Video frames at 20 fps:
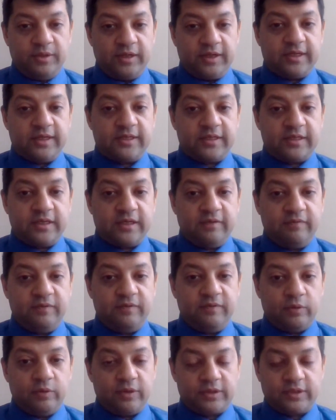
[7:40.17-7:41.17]
Like I said,
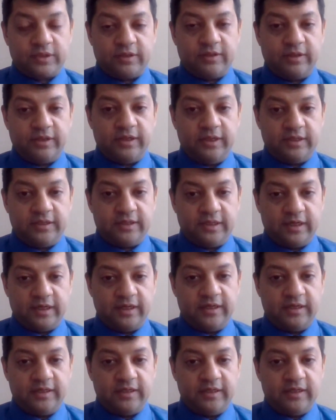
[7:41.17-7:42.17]
if you are starting in
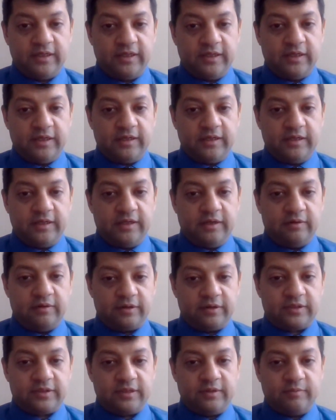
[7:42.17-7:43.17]
selling, there
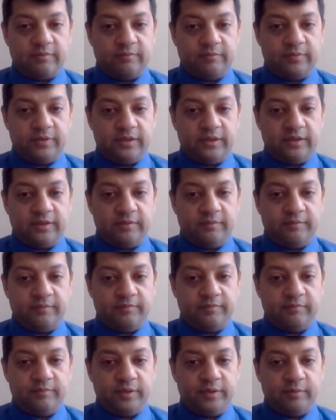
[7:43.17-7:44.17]
are some
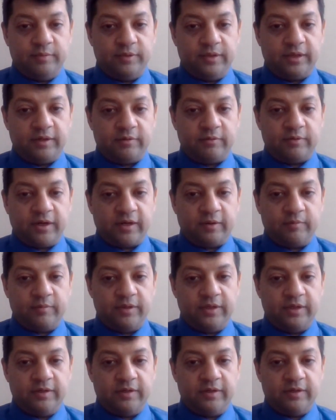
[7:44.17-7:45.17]
people that I
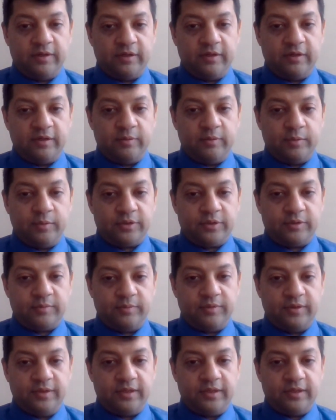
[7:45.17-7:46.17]
recommend at the bottom
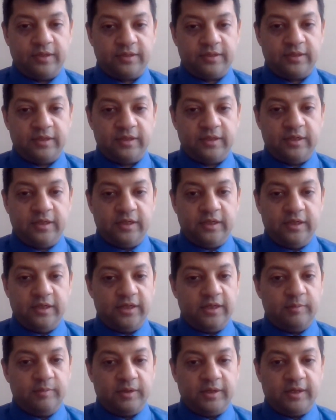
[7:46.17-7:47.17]
of this. You
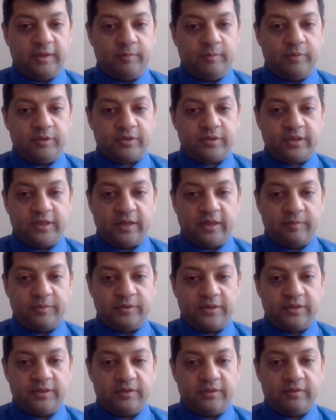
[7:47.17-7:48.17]
can buy their books on Amazon.